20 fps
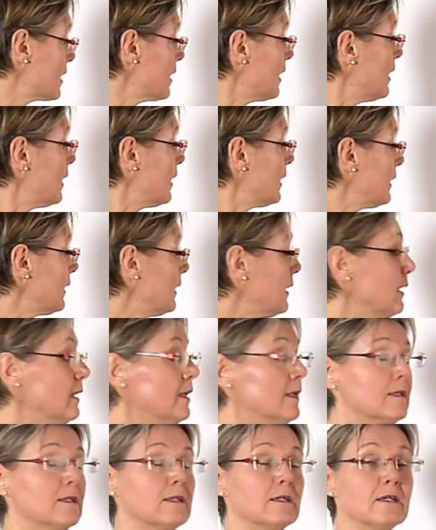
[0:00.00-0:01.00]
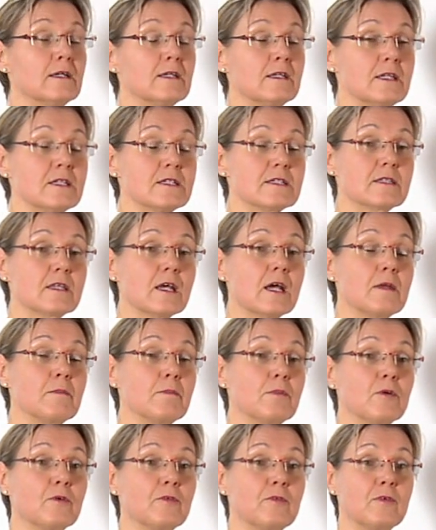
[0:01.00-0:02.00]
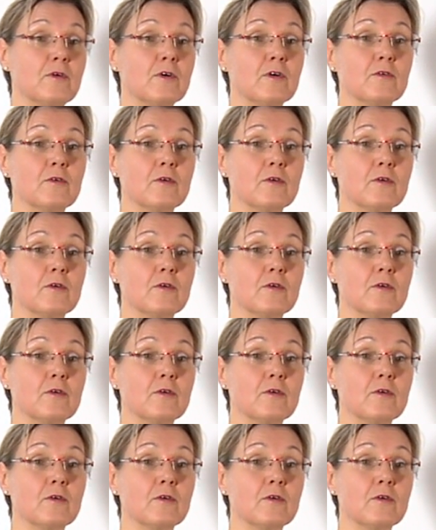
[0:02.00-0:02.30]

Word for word: uh, eat uh, this type of uh,